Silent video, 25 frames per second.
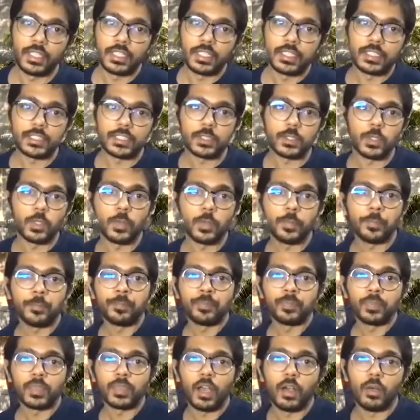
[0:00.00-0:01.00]
So
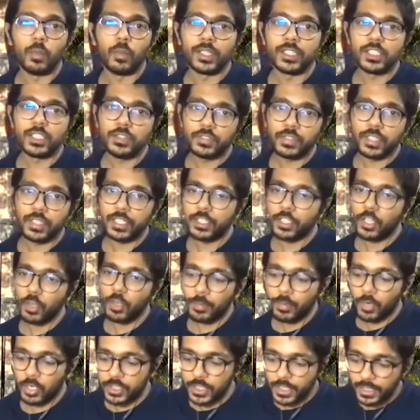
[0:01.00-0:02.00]
once you've created your
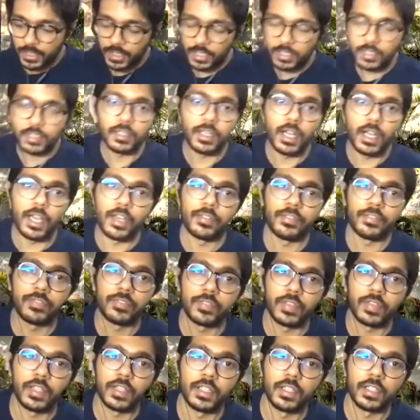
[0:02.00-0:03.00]
project, I have
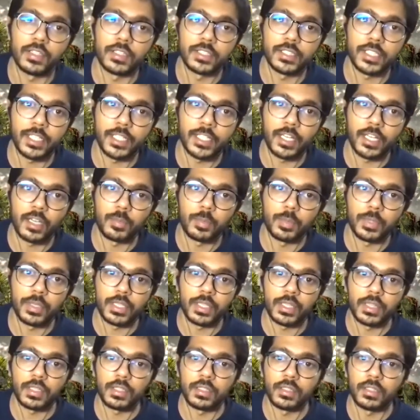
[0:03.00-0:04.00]
set it up
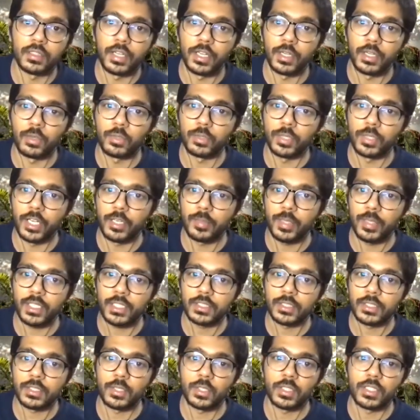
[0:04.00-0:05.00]
with a Heroku
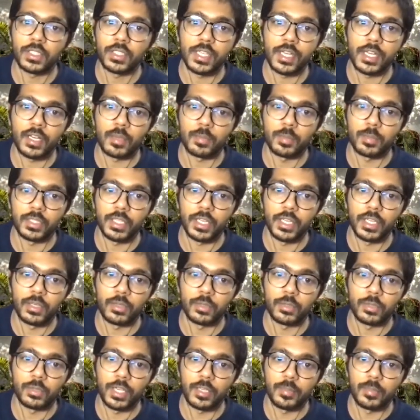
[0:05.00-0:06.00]
database. So you can set it up with a
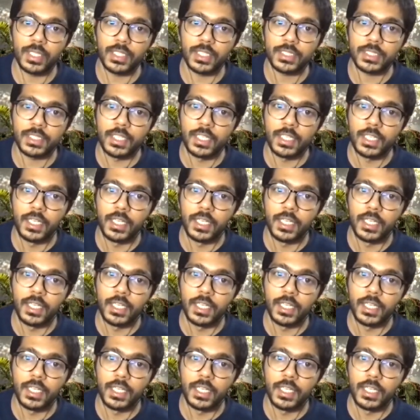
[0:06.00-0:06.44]
Heroku database.